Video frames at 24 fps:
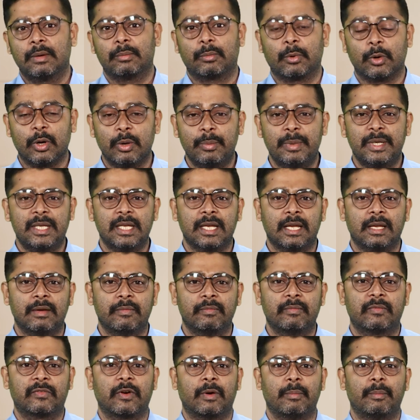prohibiting
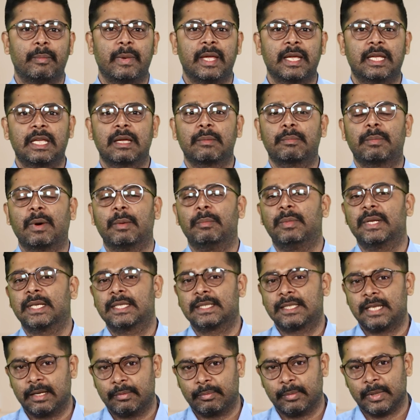him from making public
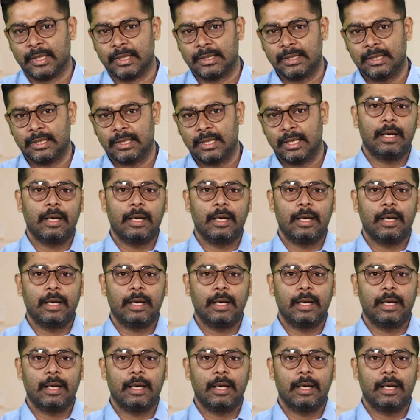statements.